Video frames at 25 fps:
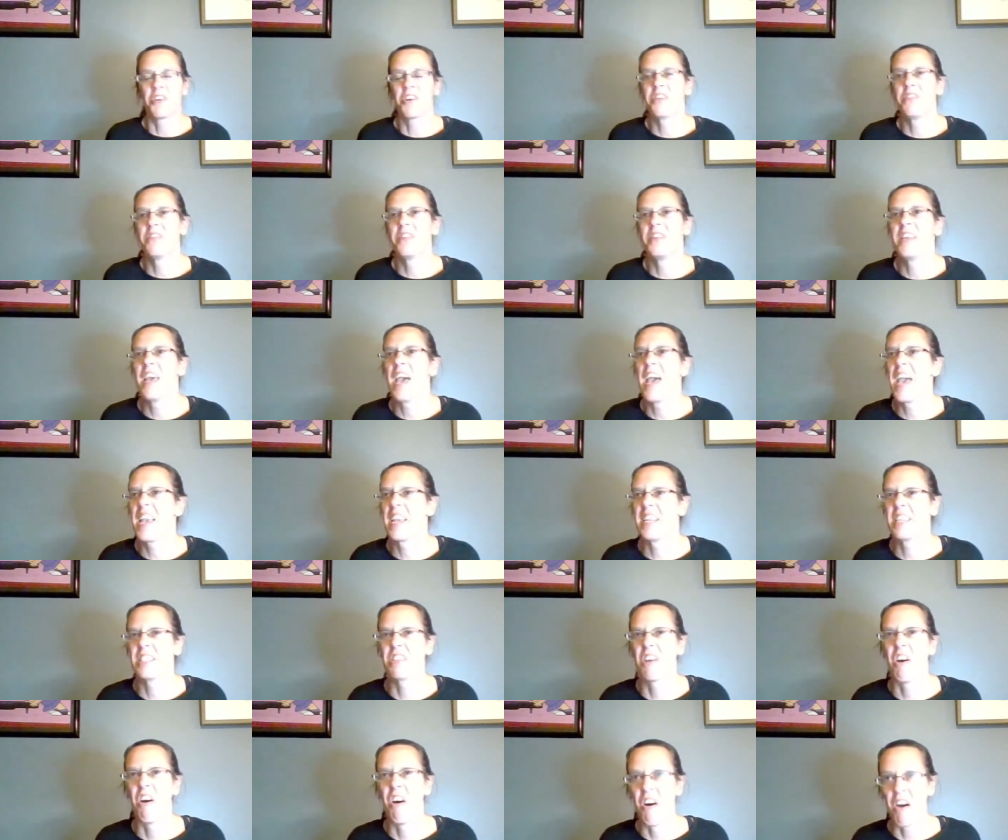During the day,
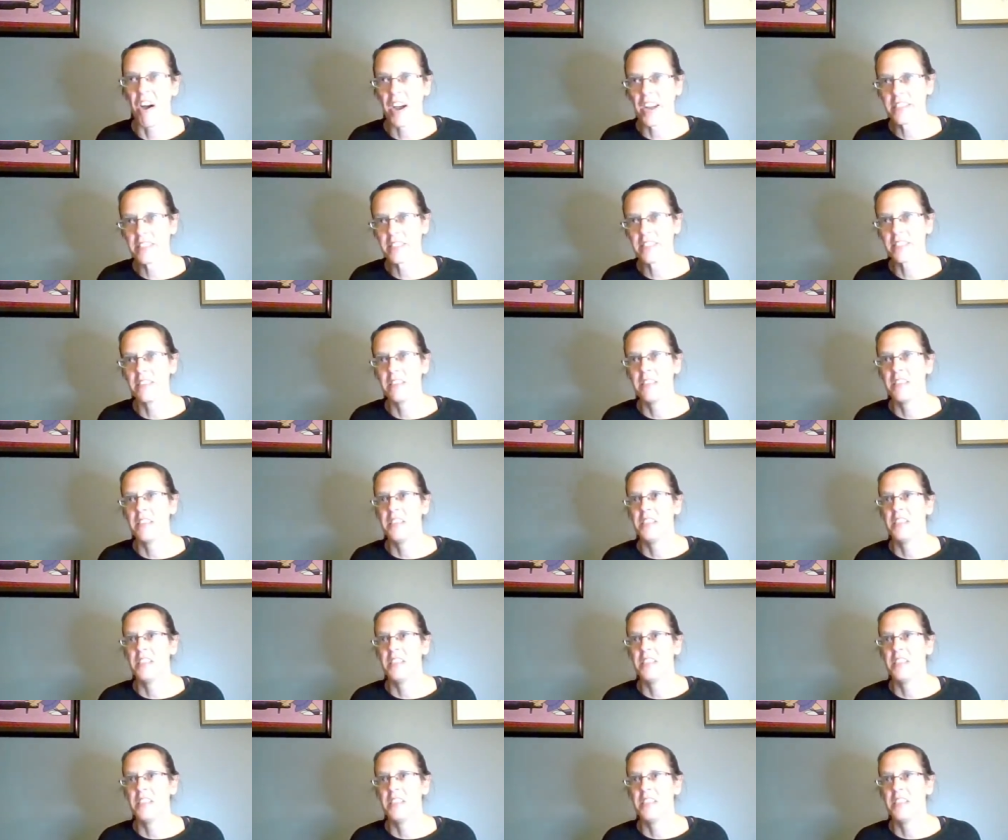it's hot.